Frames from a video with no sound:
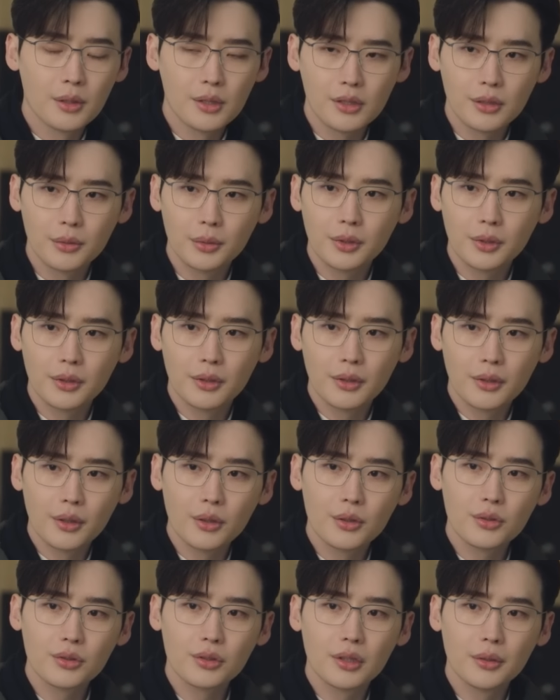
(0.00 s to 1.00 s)
Seeing the
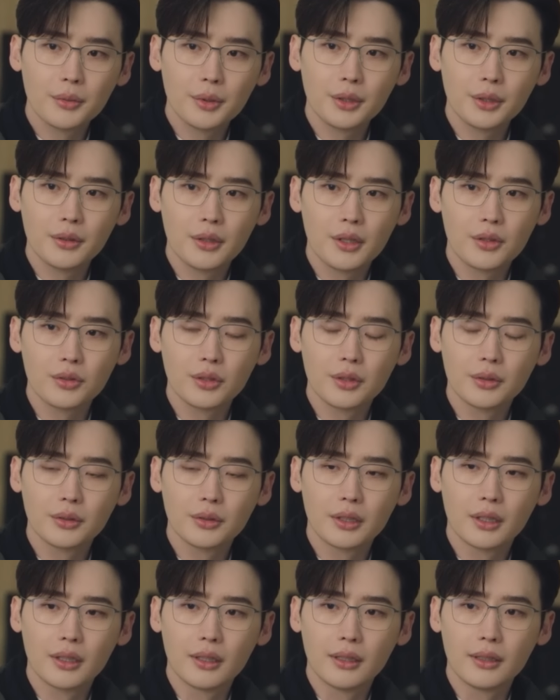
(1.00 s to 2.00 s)
students still making
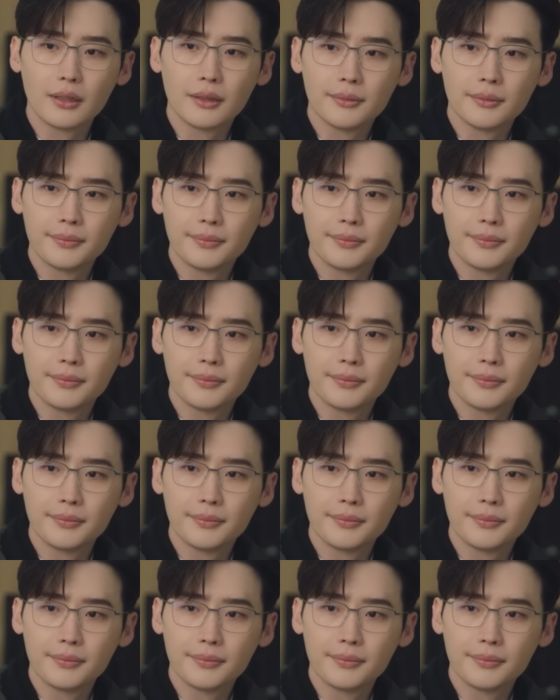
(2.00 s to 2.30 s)
excuses,